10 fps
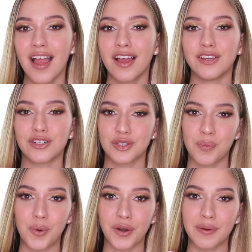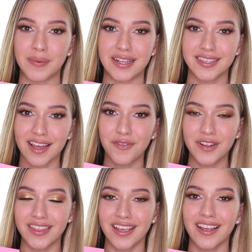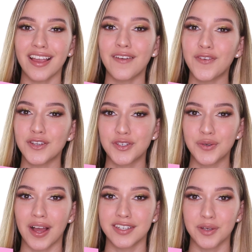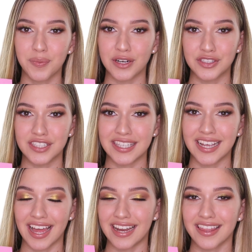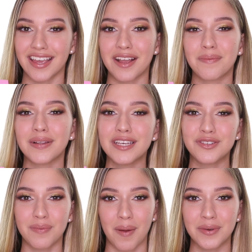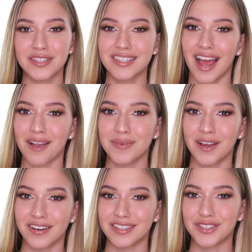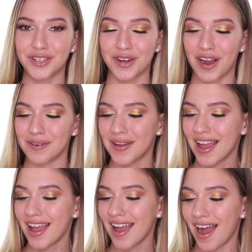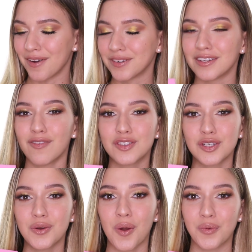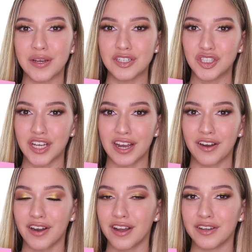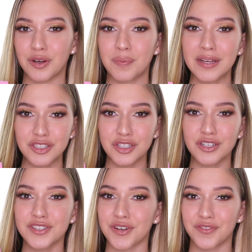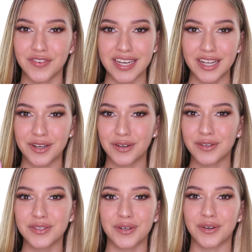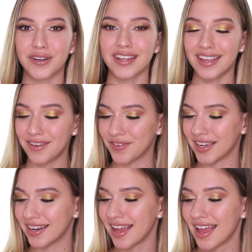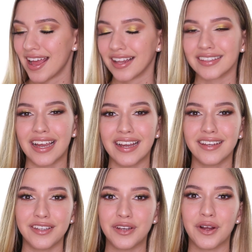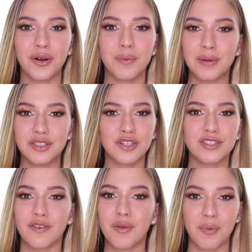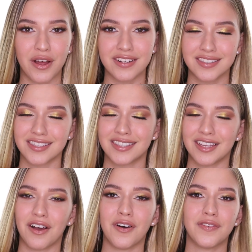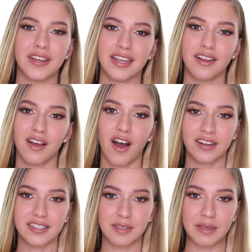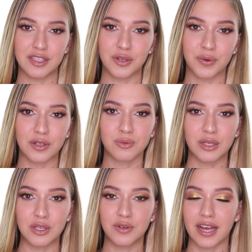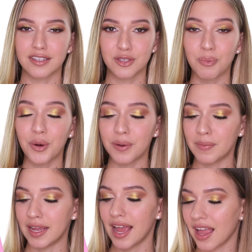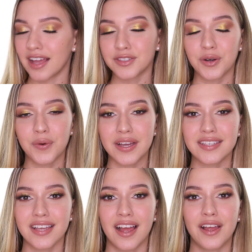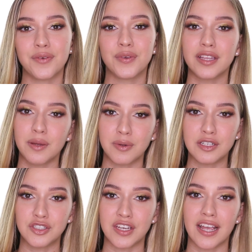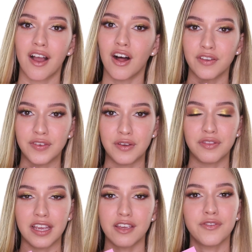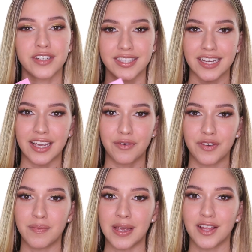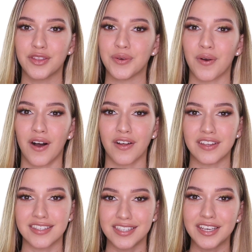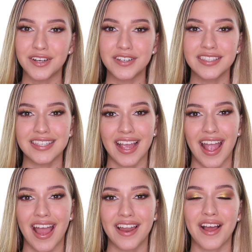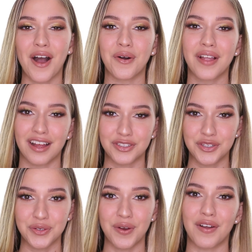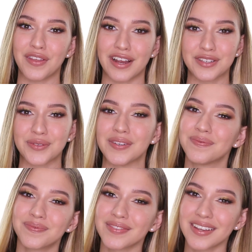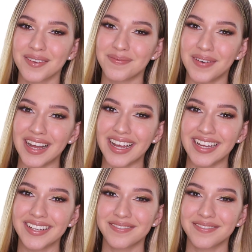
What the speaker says: Your support means everything. If you do end up purchasing anything, please remember to tag me on Instagram. I would love to reshare your pictures or videos, or even like, you know, pictures of the product itself. It honestly means the world when you guys support me. As always, I really appreciate all of you. Thank you for sticking with me through all these years, and I'll catch you on the next one. Bye!